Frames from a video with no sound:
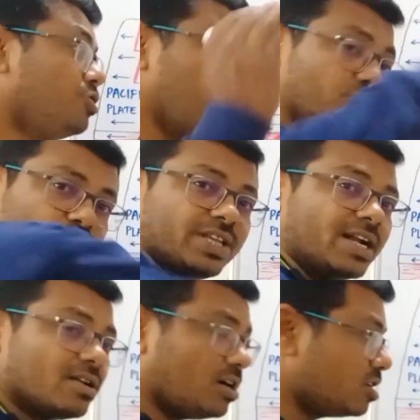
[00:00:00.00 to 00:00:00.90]
Due to
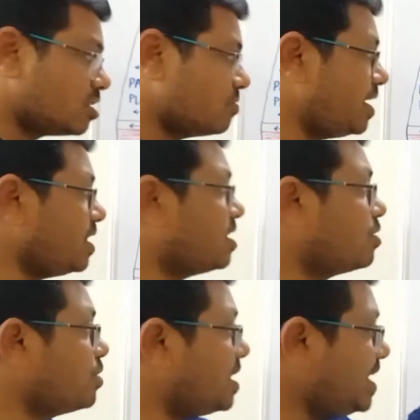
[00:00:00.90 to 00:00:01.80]
that earthquake,
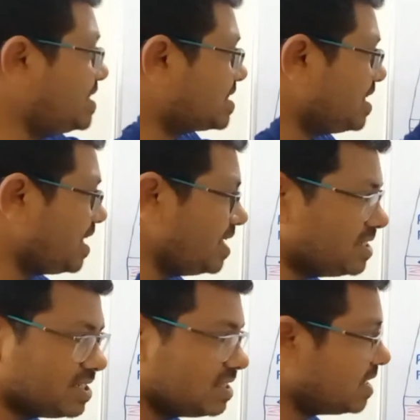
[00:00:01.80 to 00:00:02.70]
there were
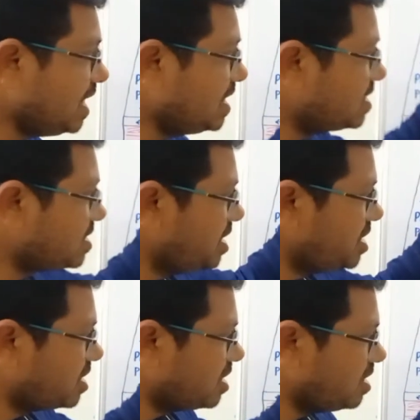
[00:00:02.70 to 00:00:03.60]
landslides in this
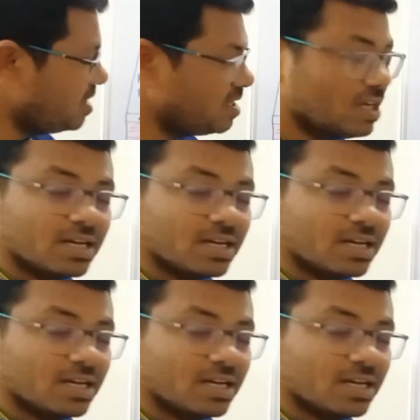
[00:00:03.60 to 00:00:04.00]
region,